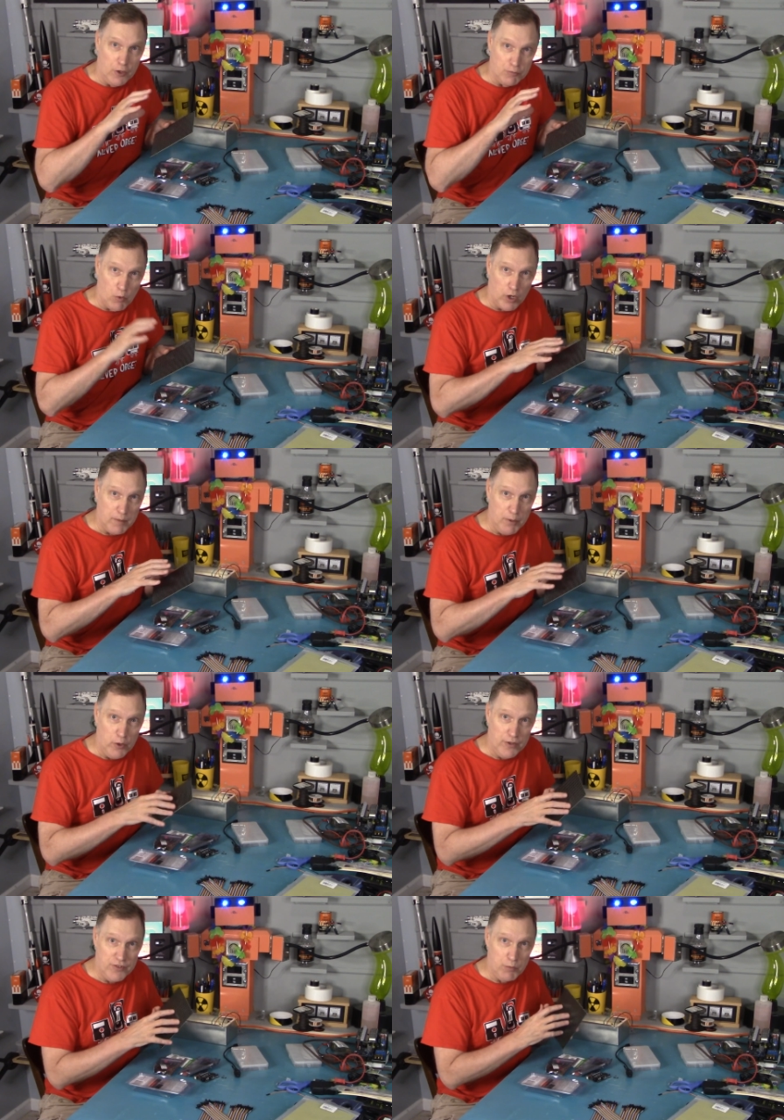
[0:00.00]
there's more
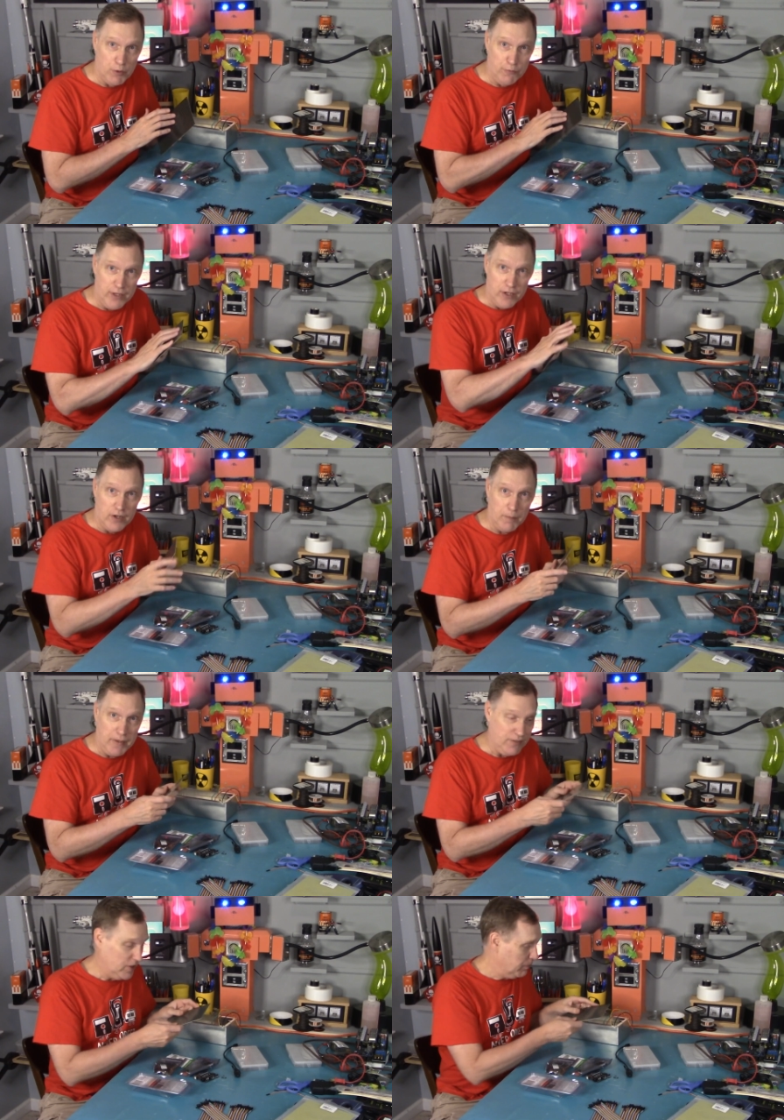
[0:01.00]
components than will fit on a
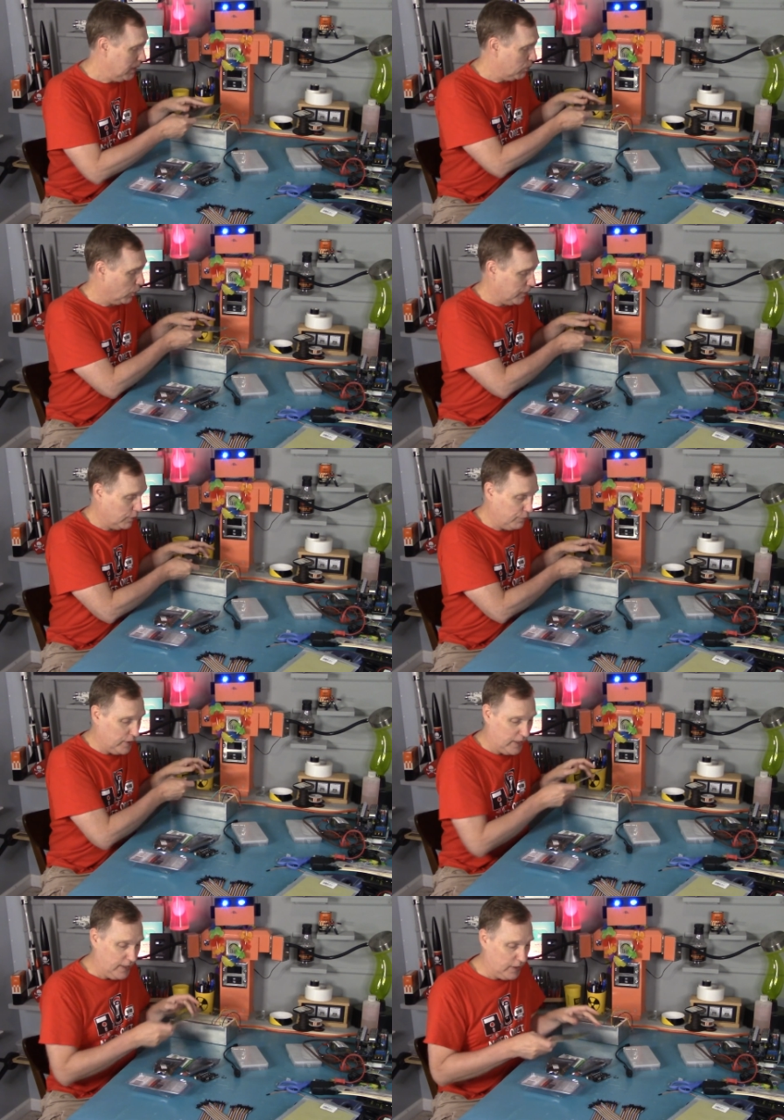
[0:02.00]
PCB board that will
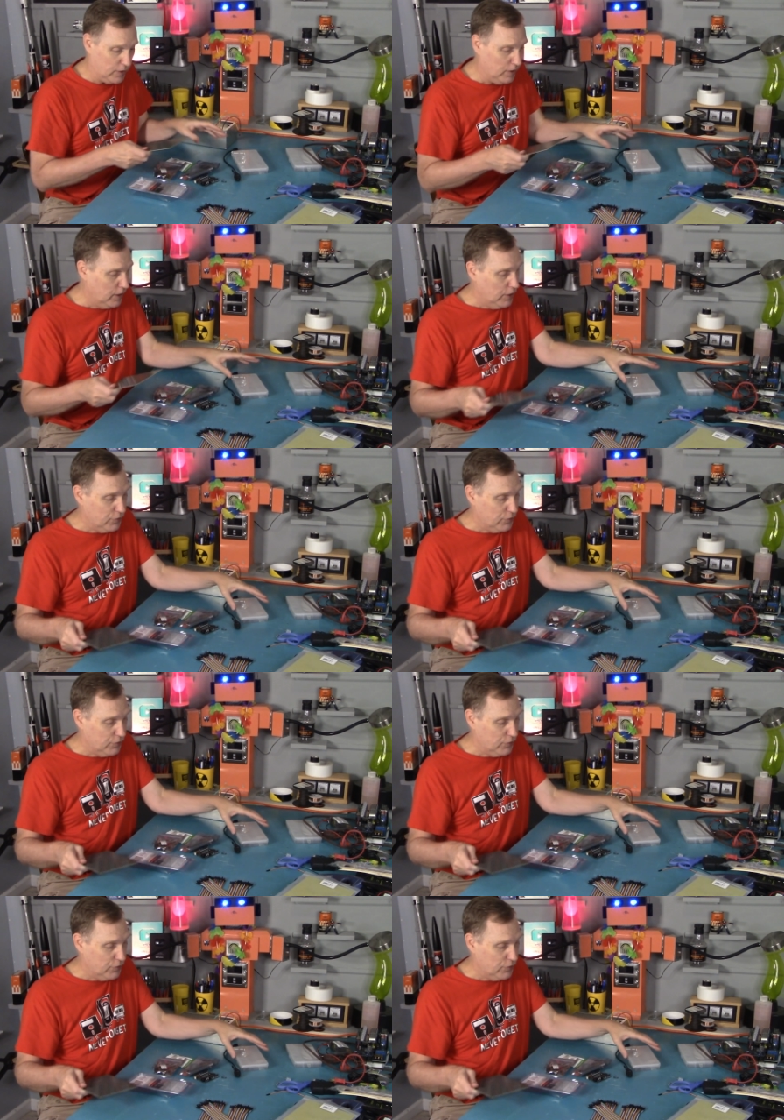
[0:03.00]
fit in here.